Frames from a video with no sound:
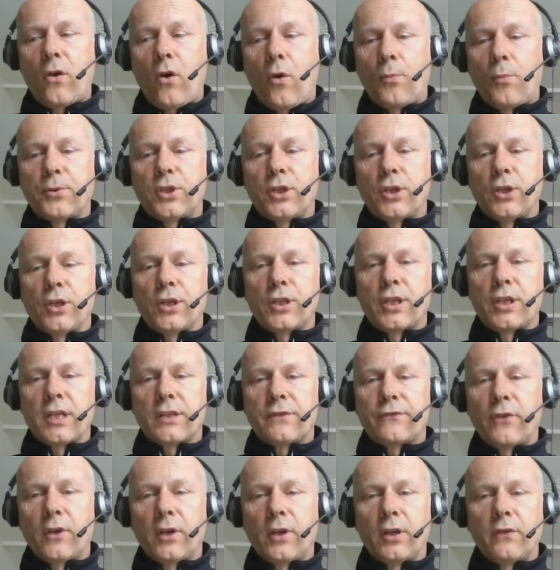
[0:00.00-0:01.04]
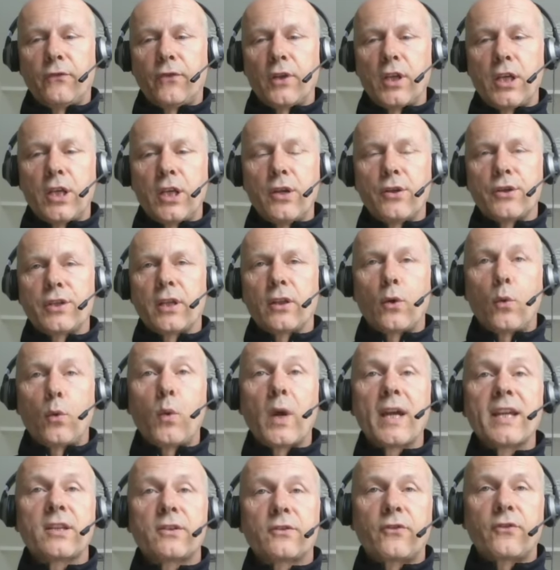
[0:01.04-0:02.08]
opportunities for using the
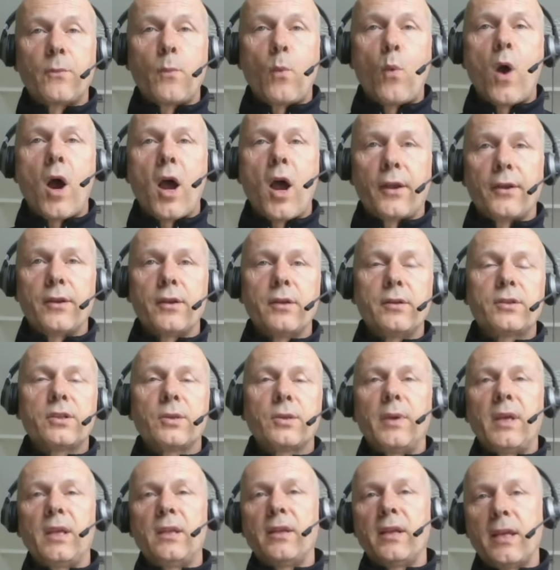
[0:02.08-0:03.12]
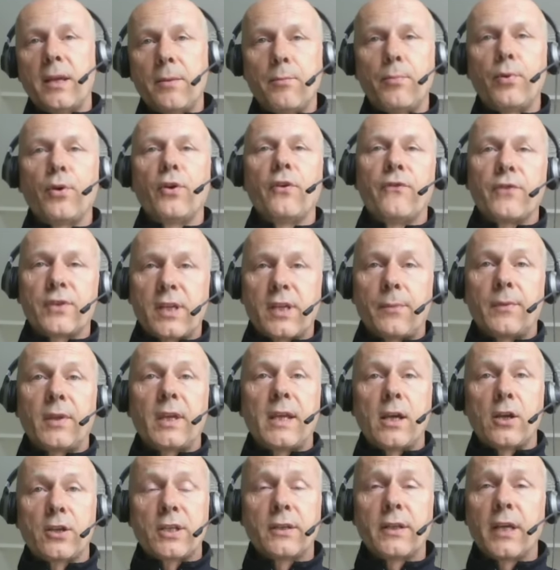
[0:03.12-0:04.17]
waste from one to be the input for
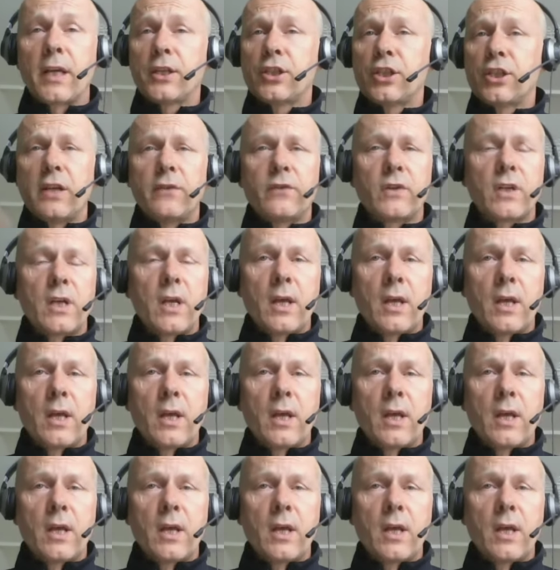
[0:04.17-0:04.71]
something else. And they achieved